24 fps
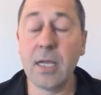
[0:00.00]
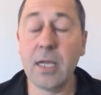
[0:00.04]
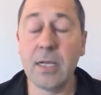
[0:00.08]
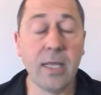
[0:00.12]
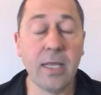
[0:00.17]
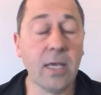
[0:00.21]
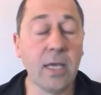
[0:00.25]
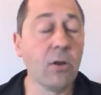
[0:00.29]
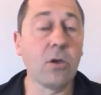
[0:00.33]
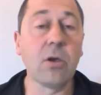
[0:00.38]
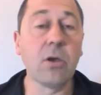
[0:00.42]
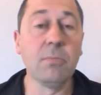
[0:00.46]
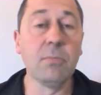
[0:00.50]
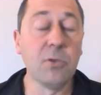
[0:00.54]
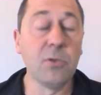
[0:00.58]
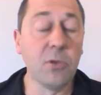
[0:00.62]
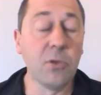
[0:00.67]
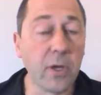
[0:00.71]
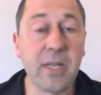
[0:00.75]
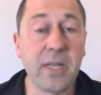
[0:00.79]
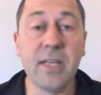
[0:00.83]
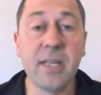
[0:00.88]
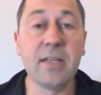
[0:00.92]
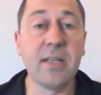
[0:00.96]
Now look, I'm
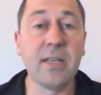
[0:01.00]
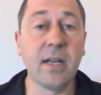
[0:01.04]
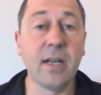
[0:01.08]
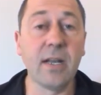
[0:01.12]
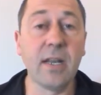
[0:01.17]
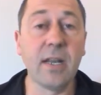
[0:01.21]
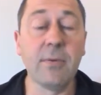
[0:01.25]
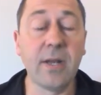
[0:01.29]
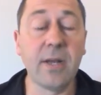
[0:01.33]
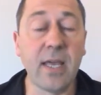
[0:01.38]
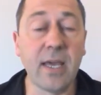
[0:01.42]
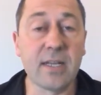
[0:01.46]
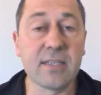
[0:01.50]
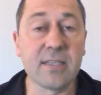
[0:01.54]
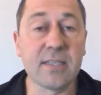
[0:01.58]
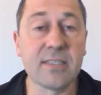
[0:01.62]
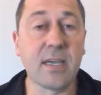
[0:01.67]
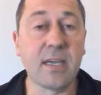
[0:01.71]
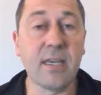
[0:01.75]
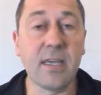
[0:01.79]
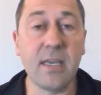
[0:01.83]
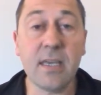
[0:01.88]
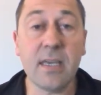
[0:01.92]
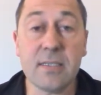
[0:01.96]
not here to tell anyone how to
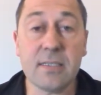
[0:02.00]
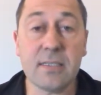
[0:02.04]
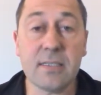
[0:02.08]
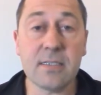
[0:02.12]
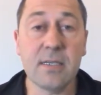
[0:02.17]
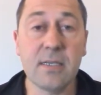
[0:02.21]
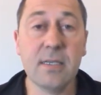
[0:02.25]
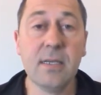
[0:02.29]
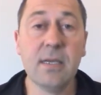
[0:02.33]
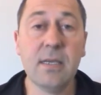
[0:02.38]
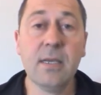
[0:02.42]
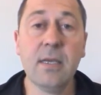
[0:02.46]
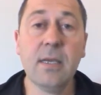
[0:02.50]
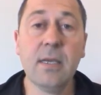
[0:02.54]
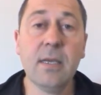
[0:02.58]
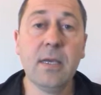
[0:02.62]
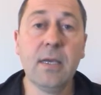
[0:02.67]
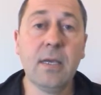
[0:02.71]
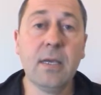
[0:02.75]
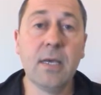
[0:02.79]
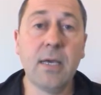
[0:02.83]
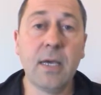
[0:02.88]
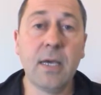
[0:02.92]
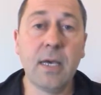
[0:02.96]
suck eggs.
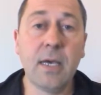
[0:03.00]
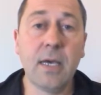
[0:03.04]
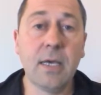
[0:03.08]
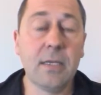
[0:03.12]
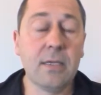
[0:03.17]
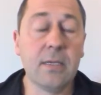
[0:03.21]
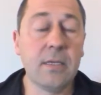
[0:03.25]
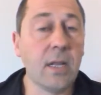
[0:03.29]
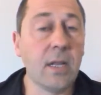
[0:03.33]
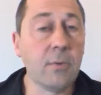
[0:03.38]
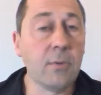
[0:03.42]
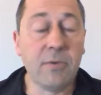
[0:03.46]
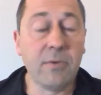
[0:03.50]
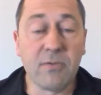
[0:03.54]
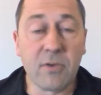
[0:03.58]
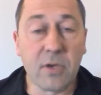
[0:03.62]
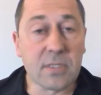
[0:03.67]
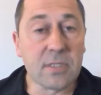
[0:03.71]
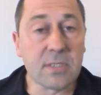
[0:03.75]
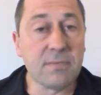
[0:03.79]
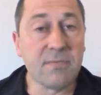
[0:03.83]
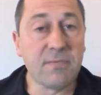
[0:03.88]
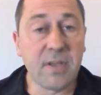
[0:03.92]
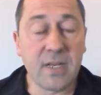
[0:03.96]
We've
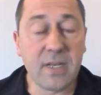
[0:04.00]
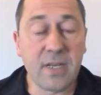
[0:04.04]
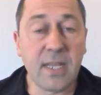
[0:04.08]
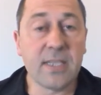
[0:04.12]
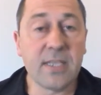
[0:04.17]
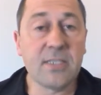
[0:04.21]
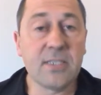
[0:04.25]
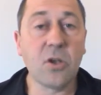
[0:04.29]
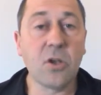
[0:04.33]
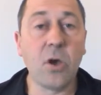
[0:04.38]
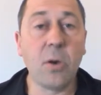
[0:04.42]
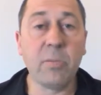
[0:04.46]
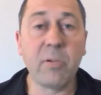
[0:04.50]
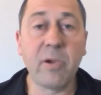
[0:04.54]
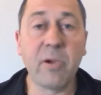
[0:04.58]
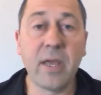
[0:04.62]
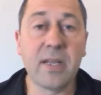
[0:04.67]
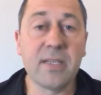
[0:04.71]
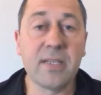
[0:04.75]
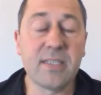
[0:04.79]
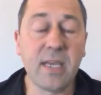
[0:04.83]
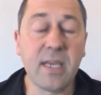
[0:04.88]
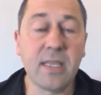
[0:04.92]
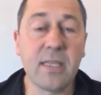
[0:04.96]
got some fantastic
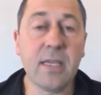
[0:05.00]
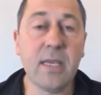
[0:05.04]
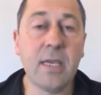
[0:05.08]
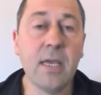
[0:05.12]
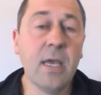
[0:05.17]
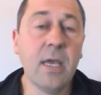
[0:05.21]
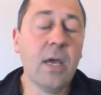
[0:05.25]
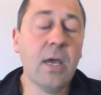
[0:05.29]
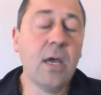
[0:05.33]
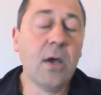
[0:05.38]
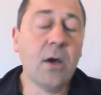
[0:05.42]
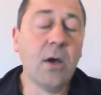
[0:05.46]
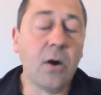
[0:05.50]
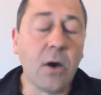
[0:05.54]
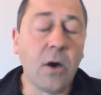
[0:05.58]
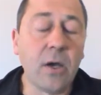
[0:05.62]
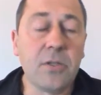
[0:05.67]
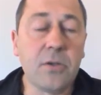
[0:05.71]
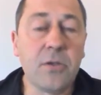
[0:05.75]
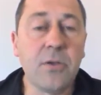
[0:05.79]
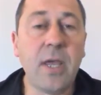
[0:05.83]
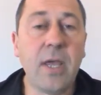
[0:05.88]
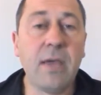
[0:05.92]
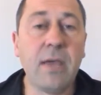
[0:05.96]
operators out there.
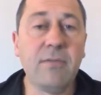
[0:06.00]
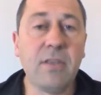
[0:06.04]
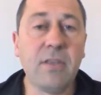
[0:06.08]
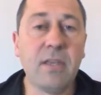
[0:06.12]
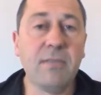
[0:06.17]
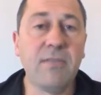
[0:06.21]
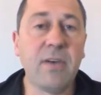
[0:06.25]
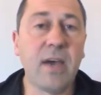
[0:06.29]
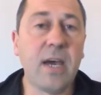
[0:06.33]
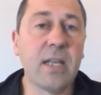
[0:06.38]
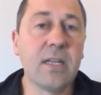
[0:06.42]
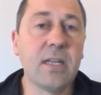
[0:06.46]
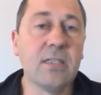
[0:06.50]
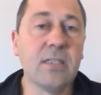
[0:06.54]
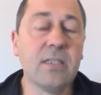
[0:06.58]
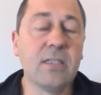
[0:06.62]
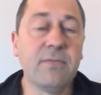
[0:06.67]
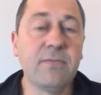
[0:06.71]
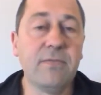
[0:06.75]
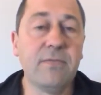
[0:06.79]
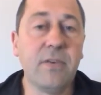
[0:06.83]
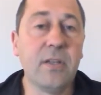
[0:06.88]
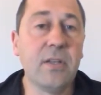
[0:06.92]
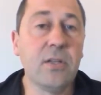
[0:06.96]
I do have the advantage
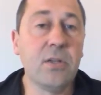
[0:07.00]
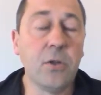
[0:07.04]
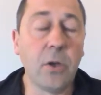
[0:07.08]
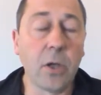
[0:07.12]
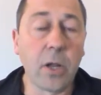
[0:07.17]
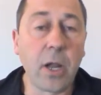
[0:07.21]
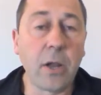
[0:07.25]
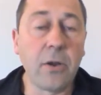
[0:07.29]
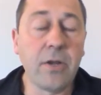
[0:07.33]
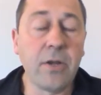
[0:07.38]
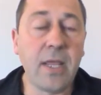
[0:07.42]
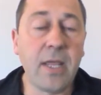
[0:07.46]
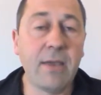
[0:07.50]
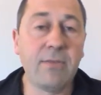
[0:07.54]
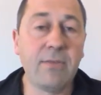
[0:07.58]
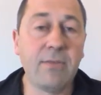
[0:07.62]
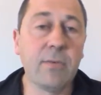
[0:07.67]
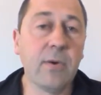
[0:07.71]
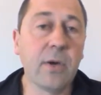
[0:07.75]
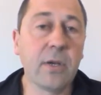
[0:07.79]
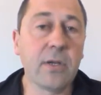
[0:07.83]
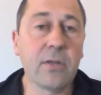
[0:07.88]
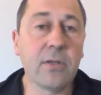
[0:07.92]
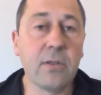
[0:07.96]
of not only
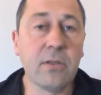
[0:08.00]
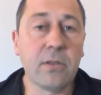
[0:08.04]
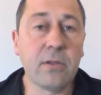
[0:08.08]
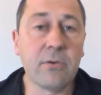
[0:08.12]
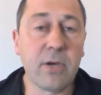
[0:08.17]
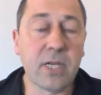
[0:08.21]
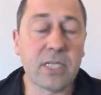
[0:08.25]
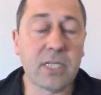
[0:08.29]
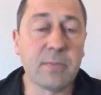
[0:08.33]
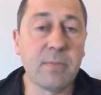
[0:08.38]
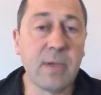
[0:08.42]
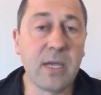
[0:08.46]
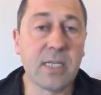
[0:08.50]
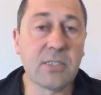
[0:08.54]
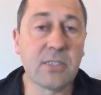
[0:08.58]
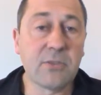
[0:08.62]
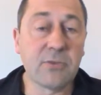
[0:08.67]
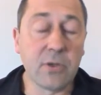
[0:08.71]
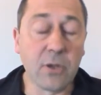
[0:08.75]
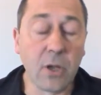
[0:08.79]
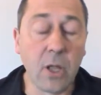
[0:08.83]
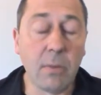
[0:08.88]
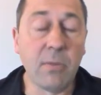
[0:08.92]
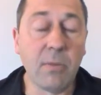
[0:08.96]
having worked on the
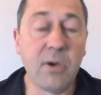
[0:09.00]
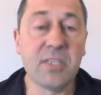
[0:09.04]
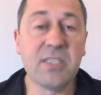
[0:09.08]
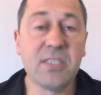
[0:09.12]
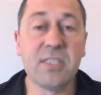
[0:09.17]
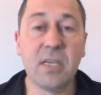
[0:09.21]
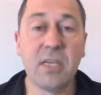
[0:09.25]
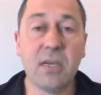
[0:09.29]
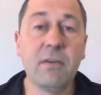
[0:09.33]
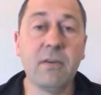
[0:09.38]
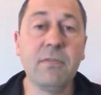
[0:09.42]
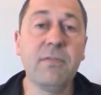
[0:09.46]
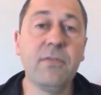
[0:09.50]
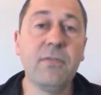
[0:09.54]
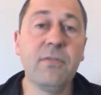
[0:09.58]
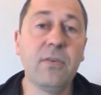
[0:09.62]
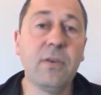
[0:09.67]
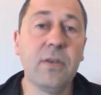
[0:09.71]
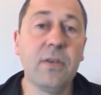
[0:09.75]
CrutchMaster a lot myself,